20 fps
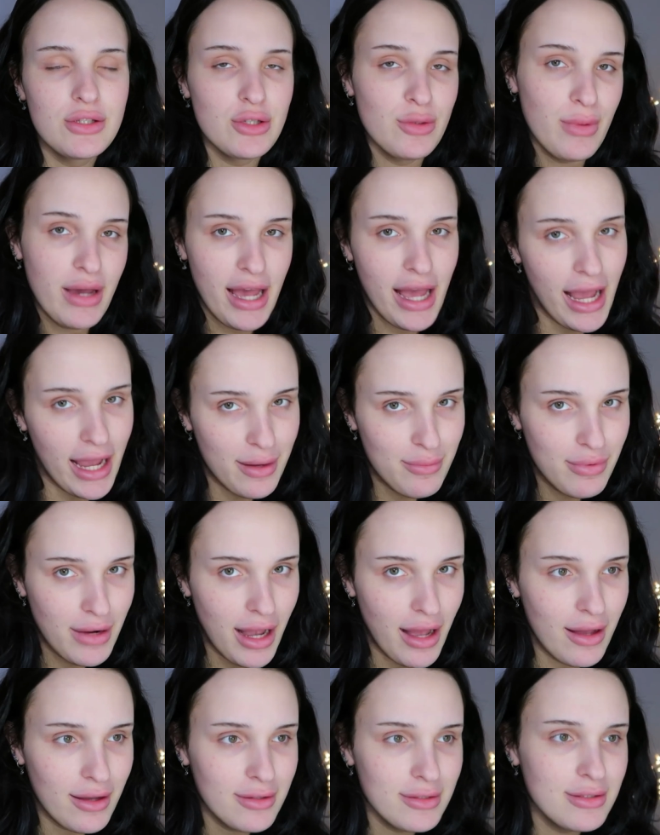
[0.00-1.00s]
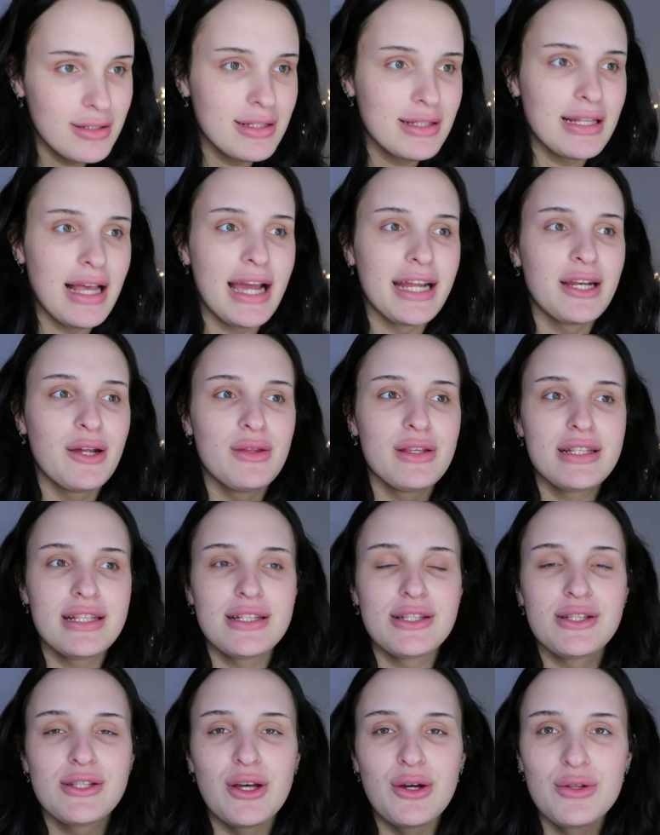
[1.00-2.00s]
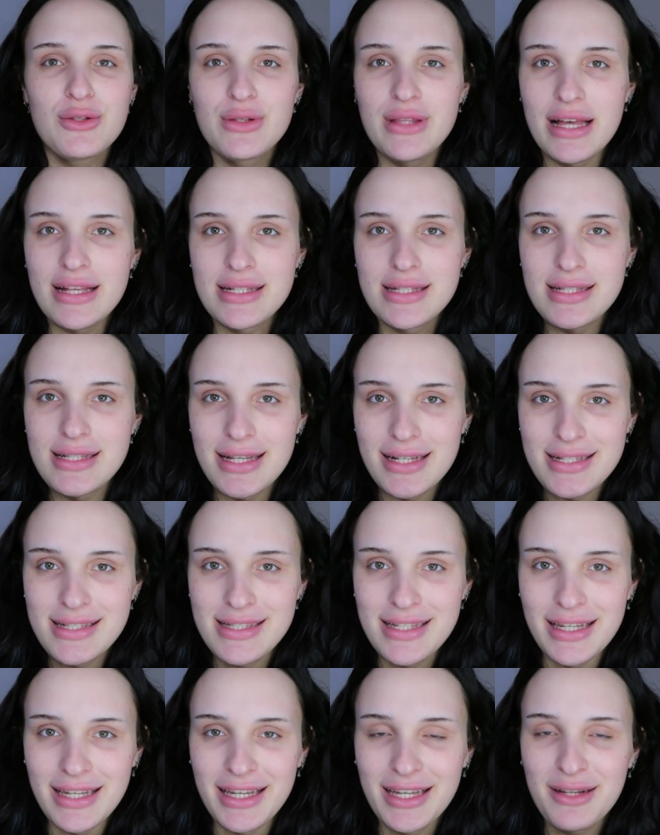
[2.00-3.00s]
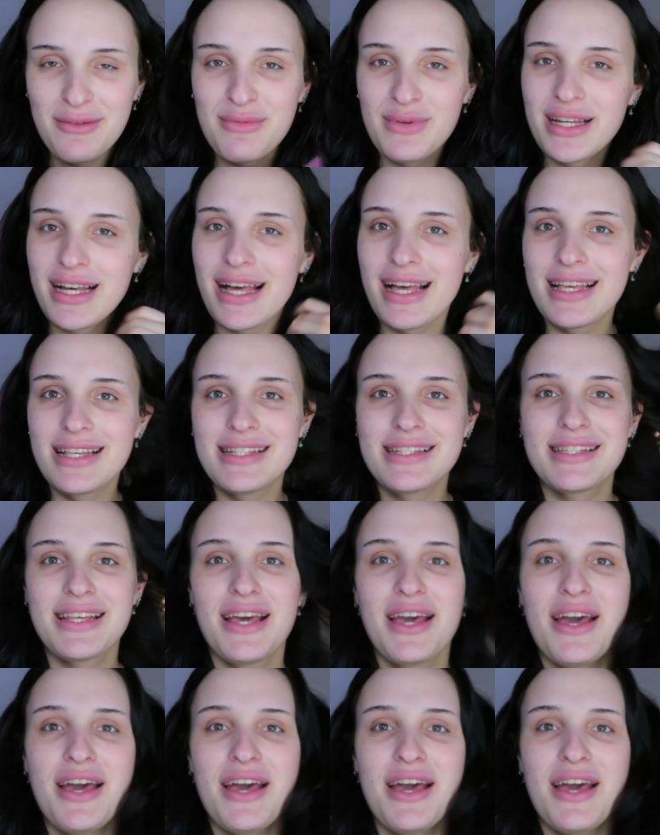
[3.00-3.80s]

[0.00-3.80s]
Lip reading: do my eyebrows. I know this is so 2016 because